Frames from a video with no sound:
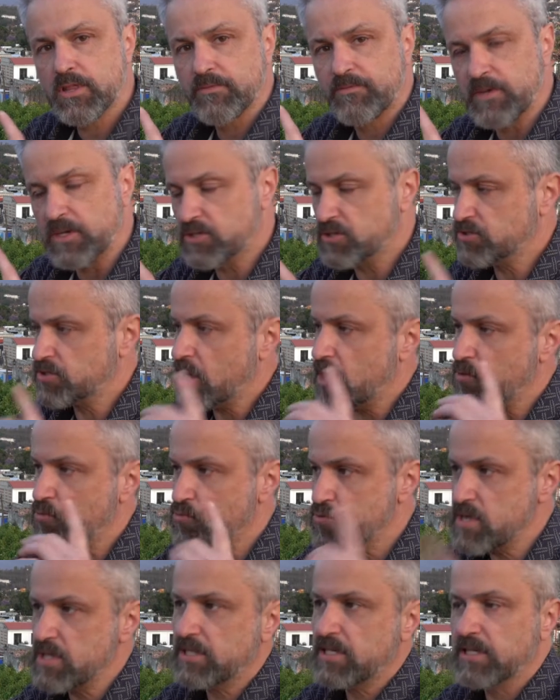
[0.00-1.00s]
of the features I
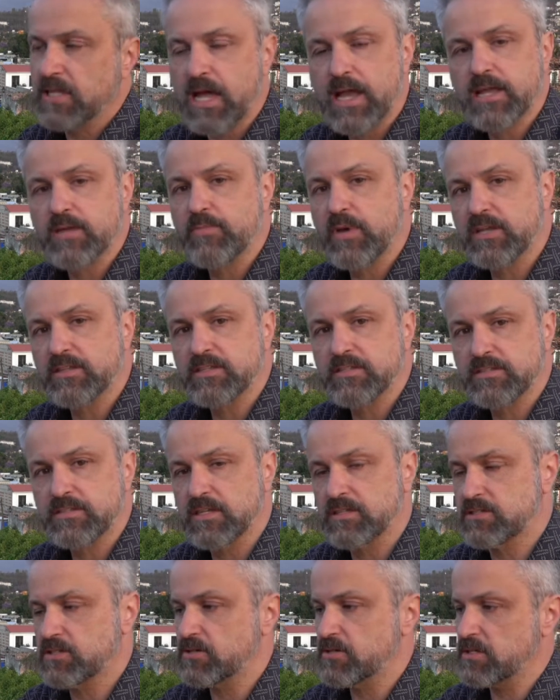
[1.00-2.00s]
really like about this
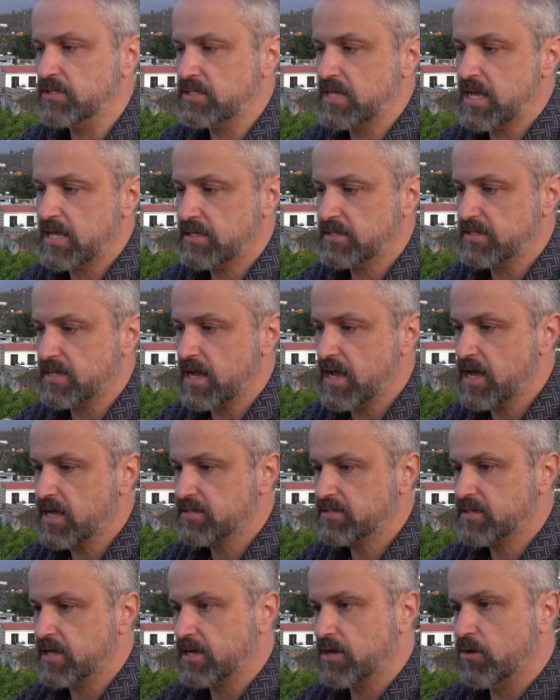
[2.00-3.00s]
sensor is, is it
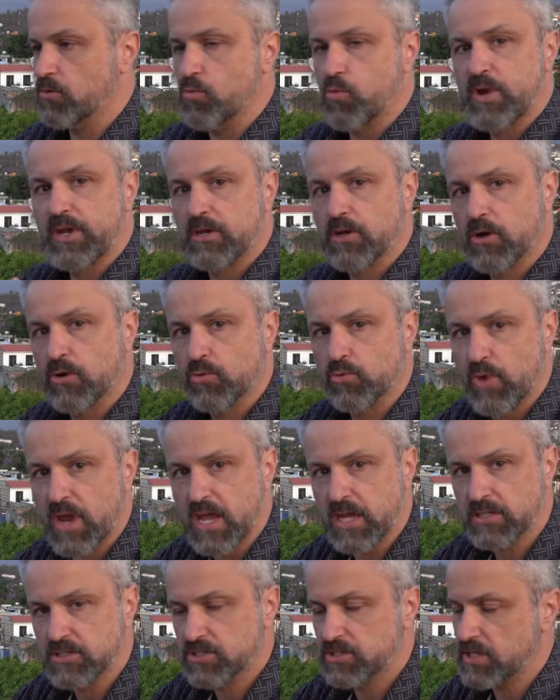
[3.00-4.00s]
has like a window
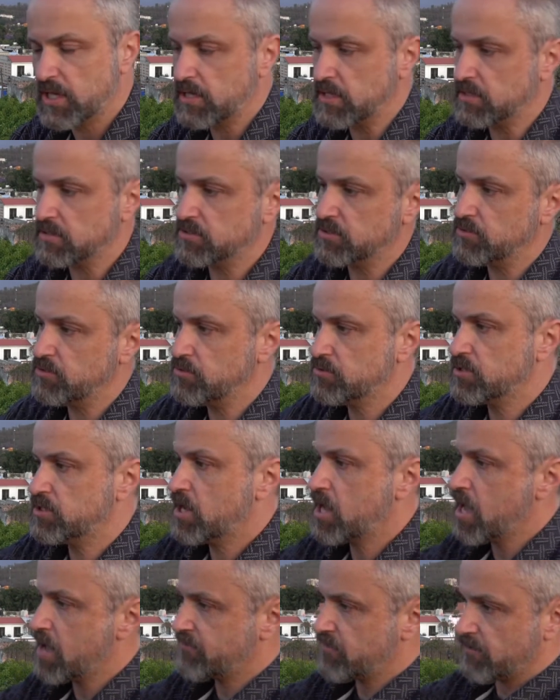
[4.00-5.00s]
range setting. So you can
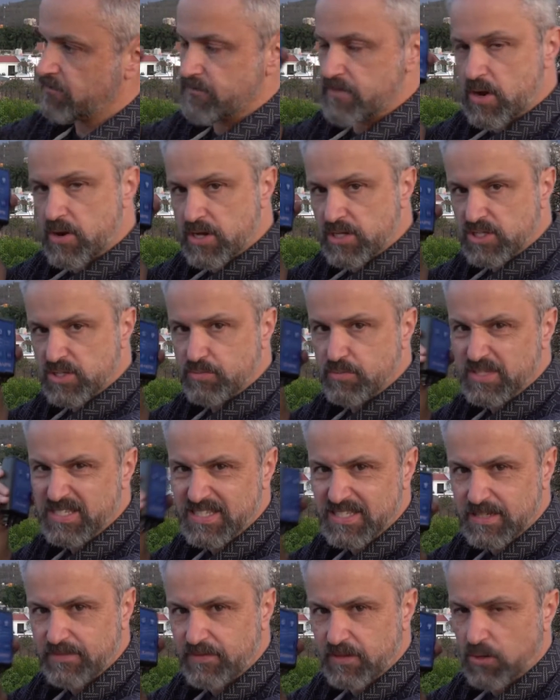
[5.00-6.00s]
have a very
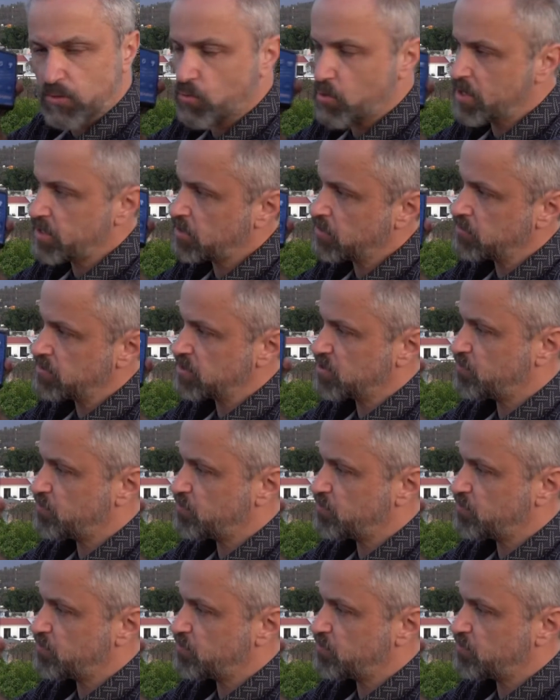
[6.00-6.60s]
specific window in